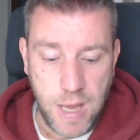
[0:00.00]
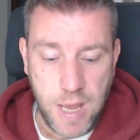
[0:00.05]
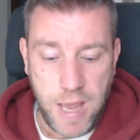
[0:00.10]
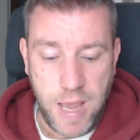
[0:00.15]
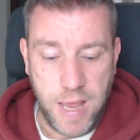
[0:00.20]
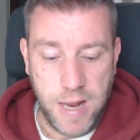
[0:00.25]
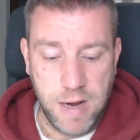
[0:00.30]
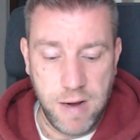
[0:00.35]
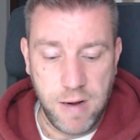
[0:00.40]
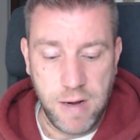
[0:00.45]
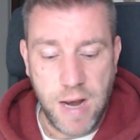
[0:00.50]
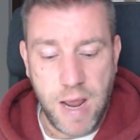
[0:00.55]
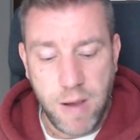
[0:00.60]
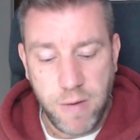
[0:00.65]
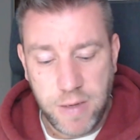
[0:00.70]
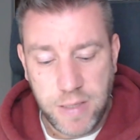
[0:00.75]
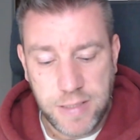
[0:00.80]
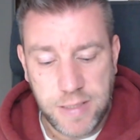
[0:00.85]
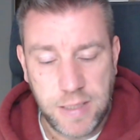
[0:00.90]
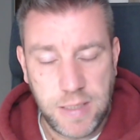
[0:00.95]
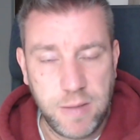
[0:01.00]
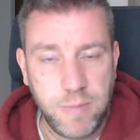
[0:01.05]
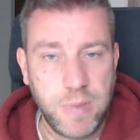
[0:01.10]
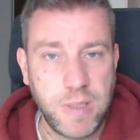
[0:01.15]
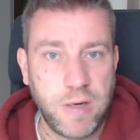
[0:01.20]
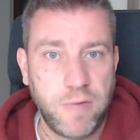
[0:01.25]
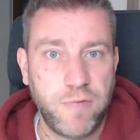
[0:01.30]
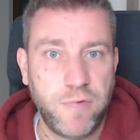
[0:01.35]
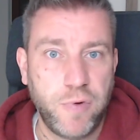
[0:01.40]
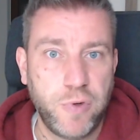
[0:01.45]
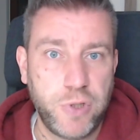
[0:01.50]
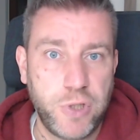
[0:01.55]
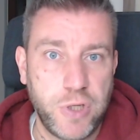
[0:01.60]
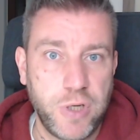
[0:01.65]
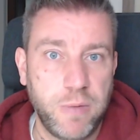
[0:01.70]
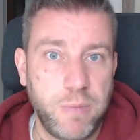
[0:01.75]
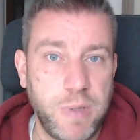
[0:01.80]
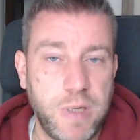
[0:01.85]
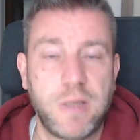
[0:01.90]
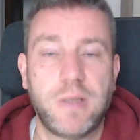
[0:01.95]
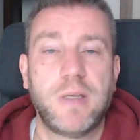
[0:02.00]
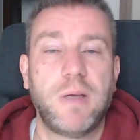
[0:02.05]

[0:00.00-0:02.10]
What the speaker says: And now it's a little bit unfortunate because